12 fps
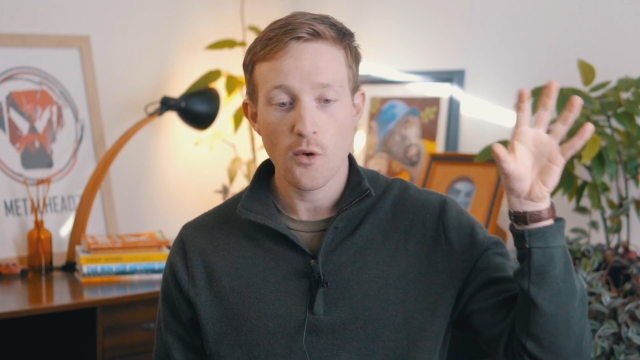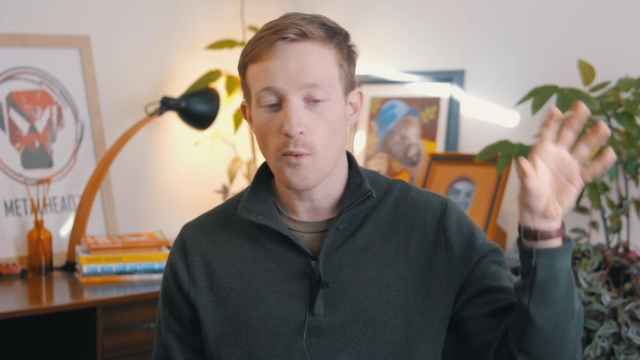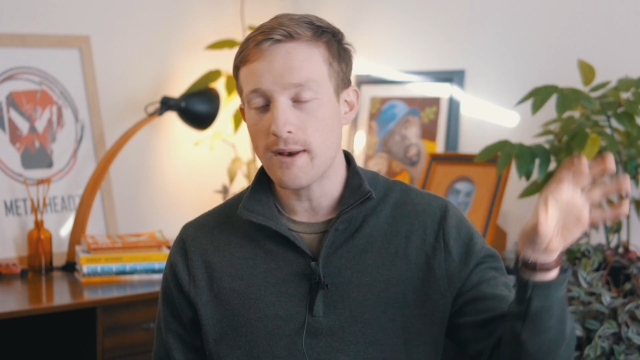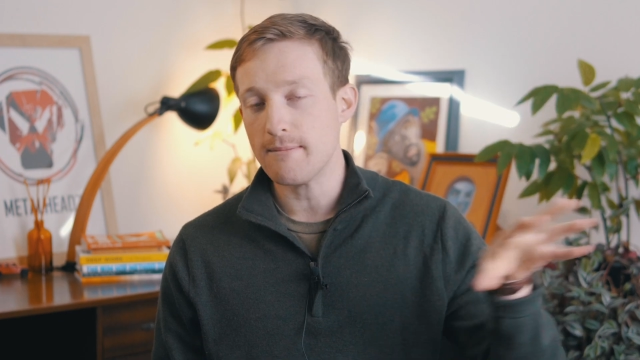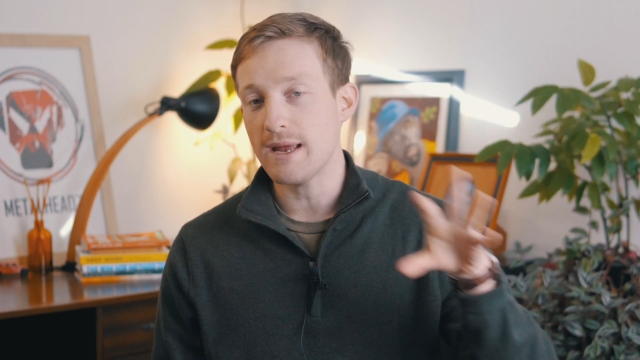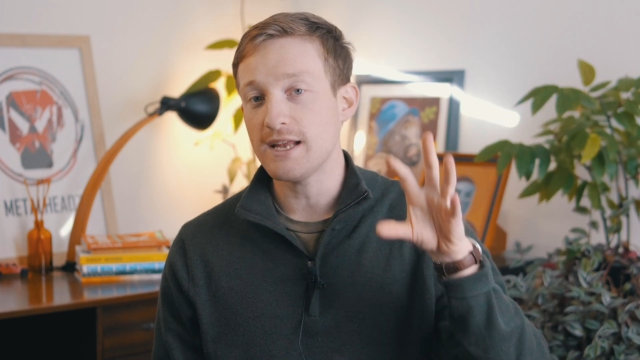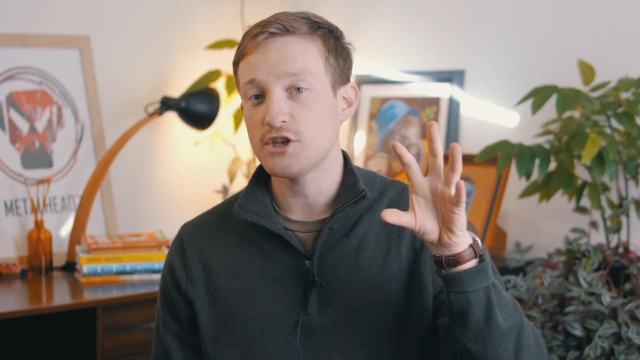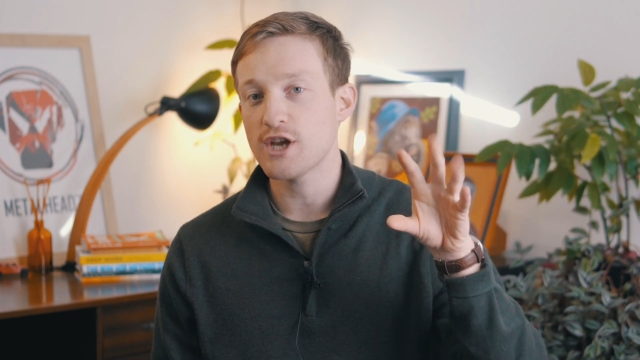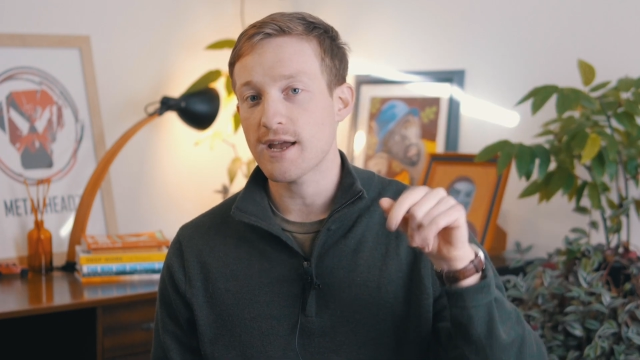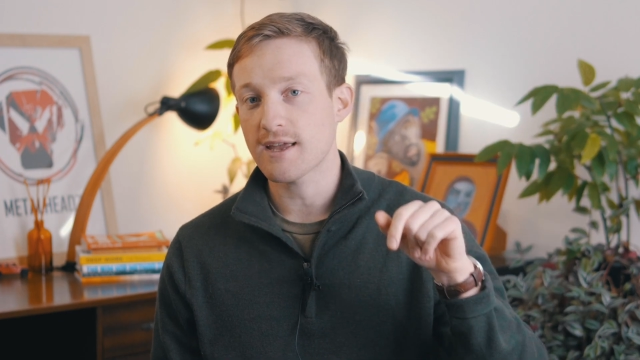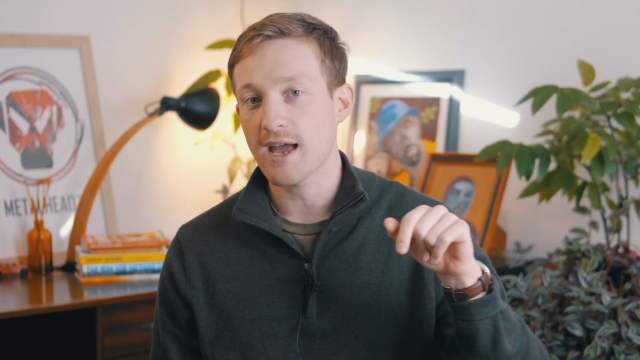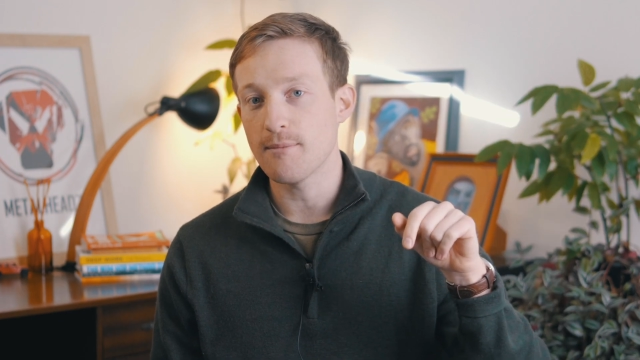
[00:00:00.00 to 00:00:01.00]
When
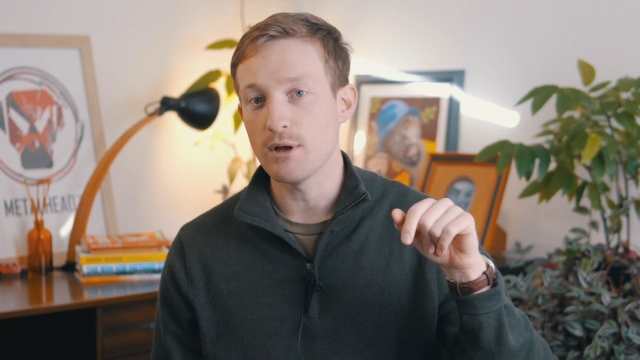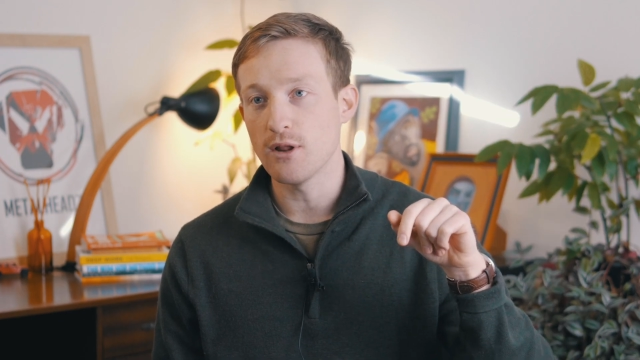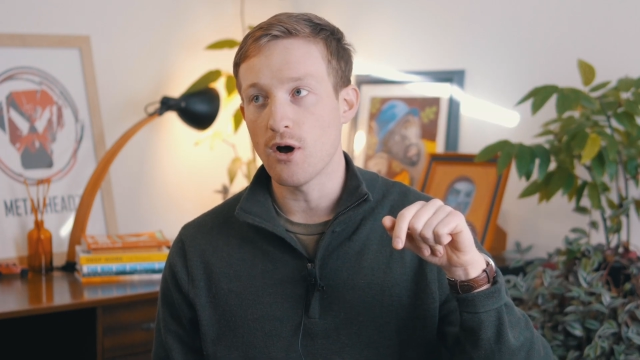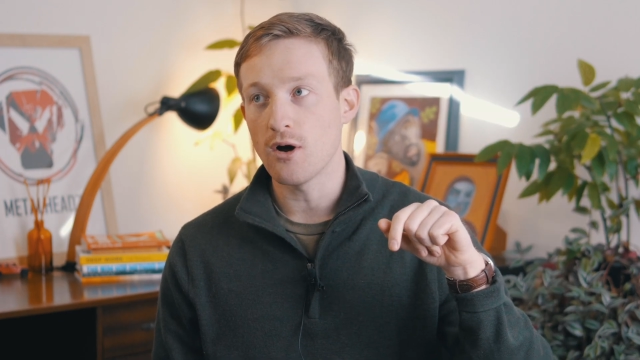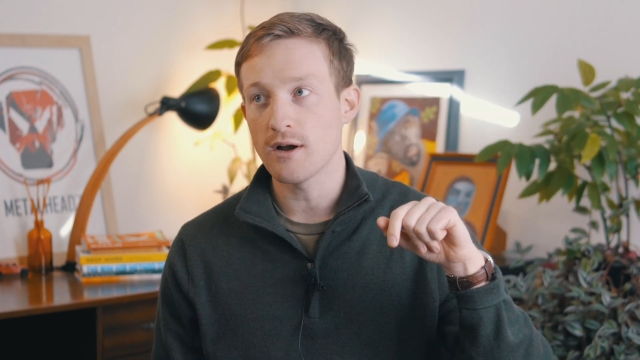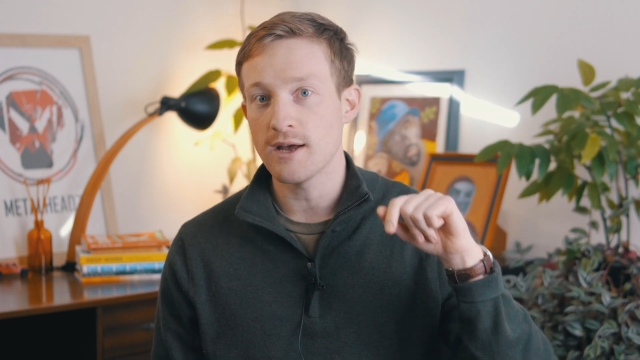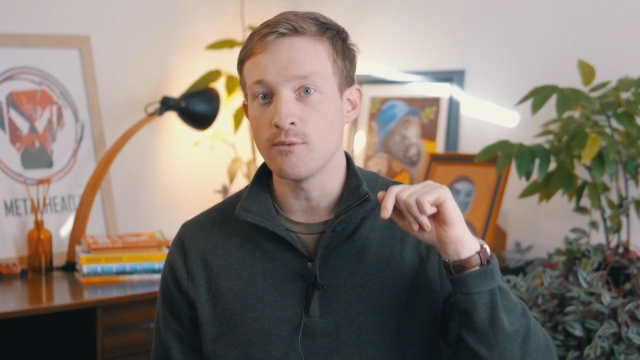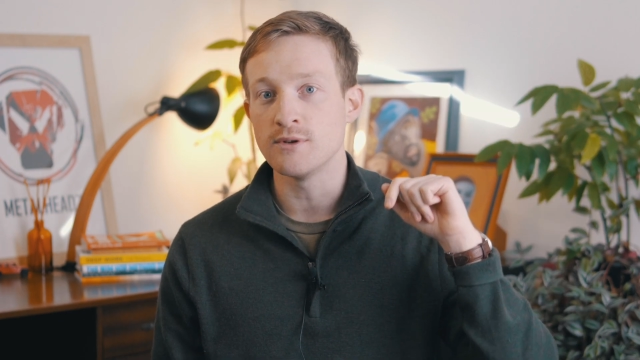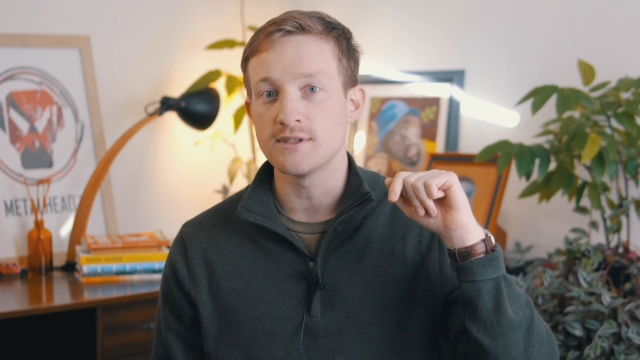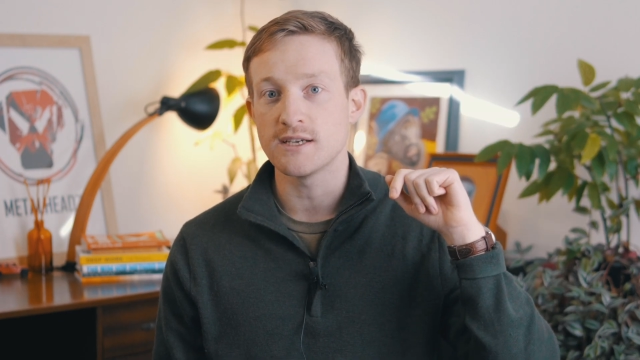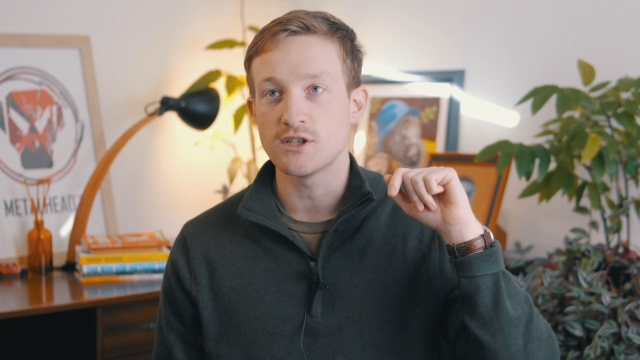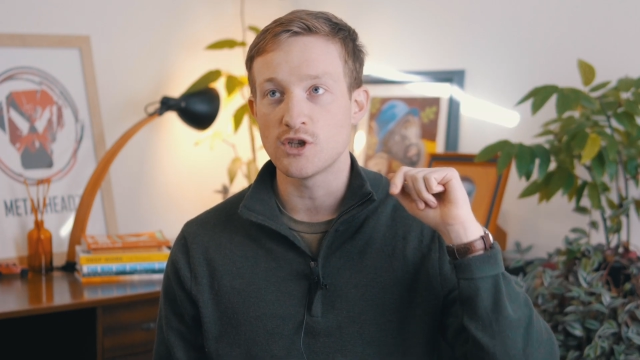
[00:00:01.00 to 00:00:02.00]
ManyChat came along, it
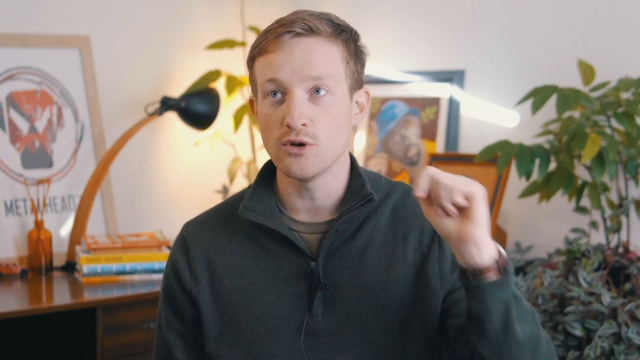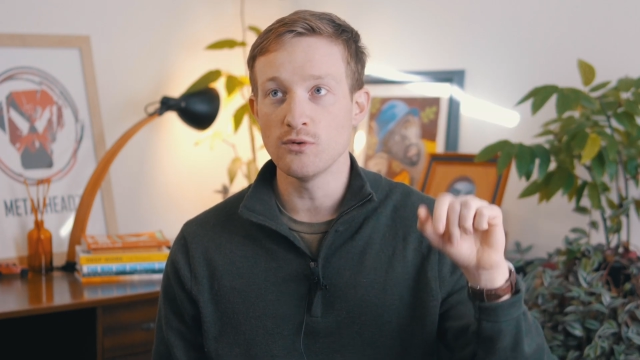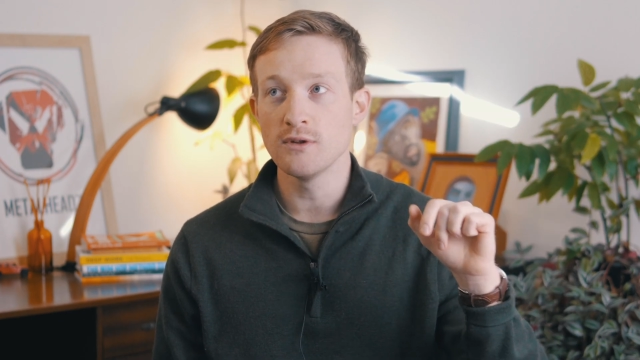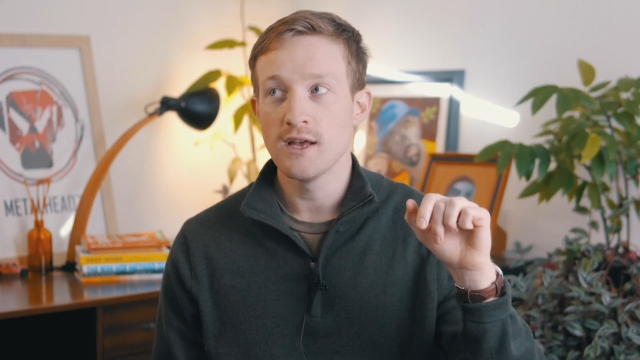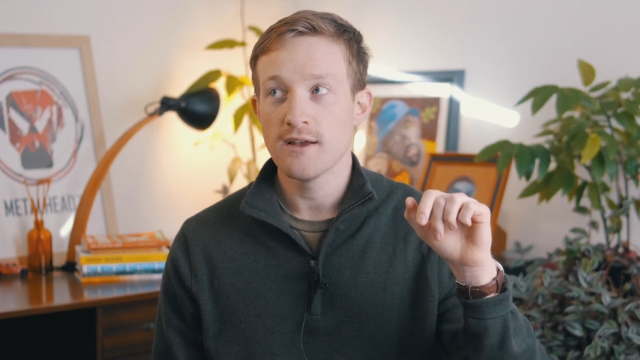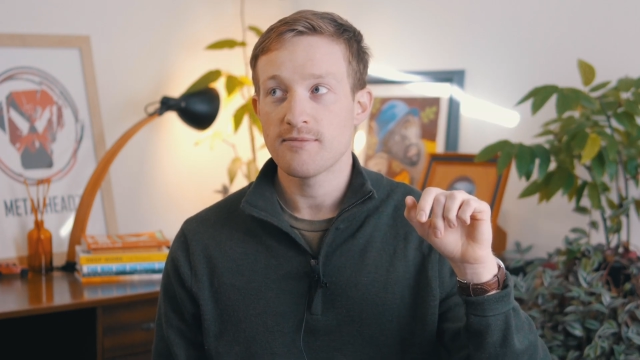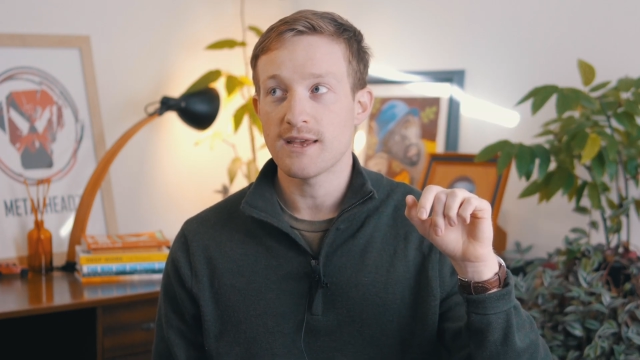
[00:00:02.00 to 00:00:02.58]
was a tool